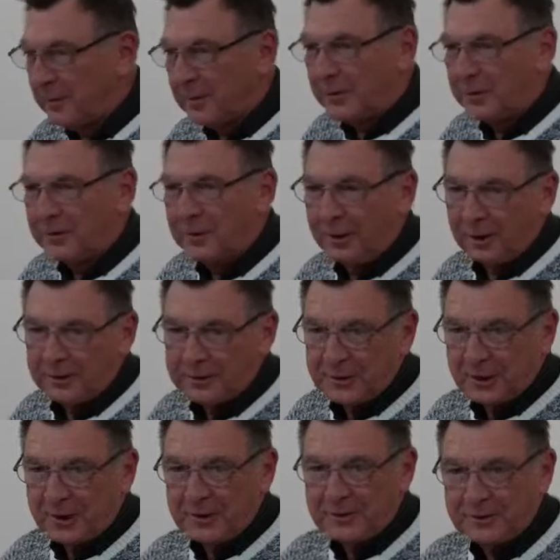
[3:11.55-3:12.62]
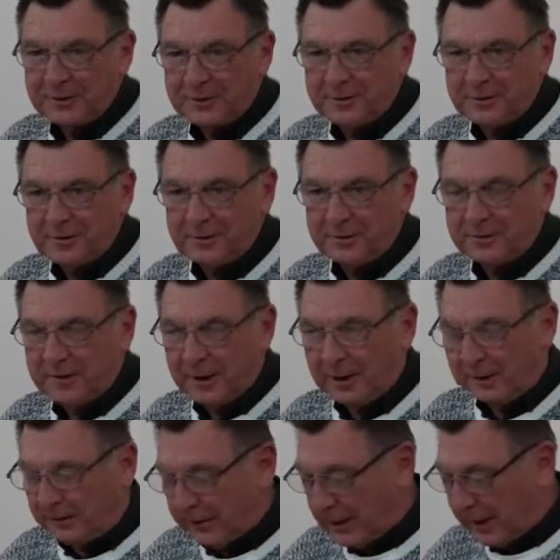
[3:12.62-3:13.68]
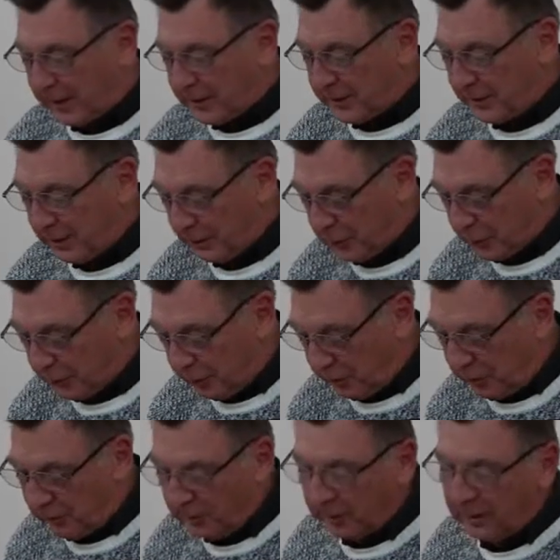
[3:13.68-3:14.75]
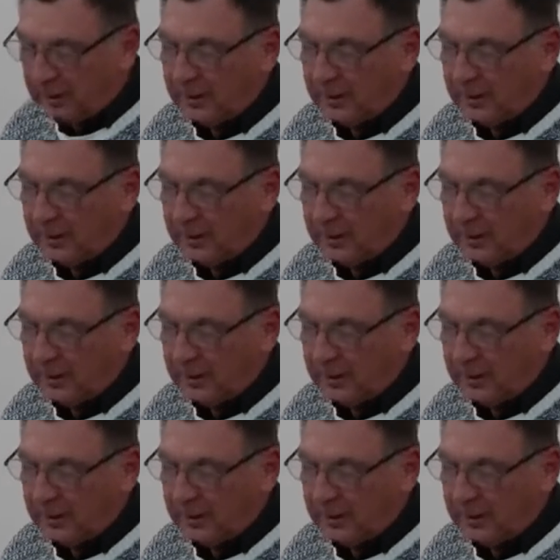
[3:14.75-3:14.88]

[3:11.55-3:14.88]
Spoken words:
within the Archdiocese of Halifax, and I'm sure